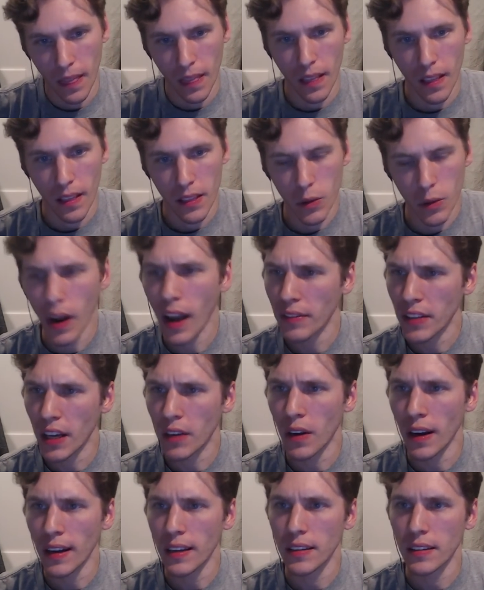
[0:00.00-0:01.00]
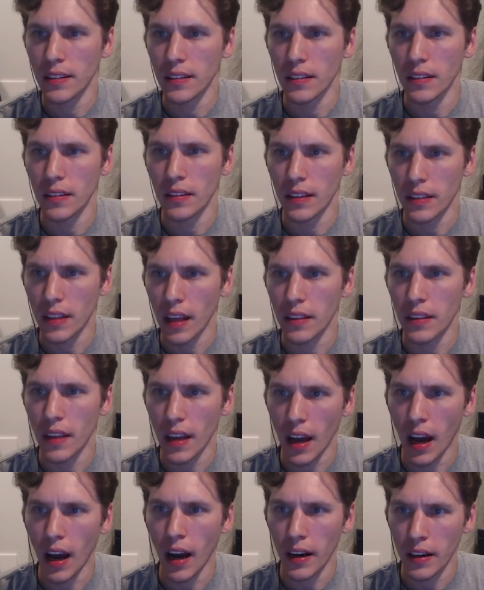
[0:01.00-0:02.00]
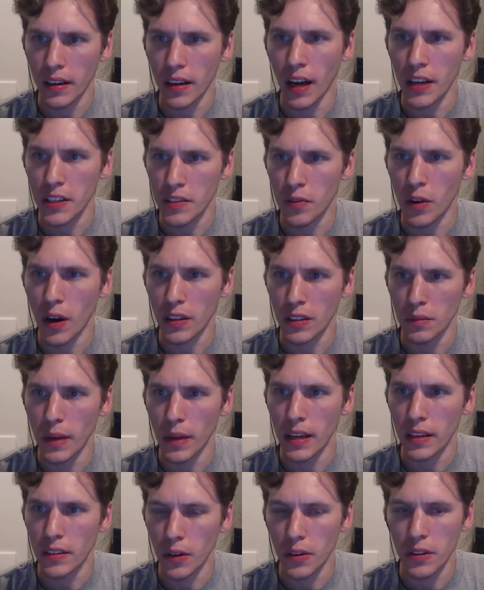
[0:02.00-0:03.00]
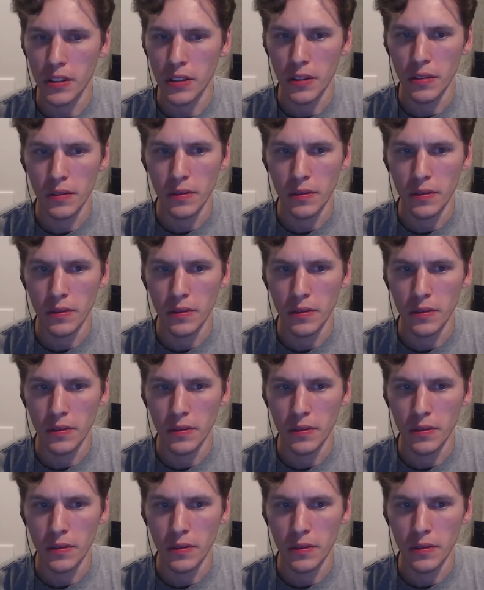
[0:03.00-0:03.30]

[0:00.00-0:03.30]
Do I have that right? Like that they hired IceFrog to make Dota 2?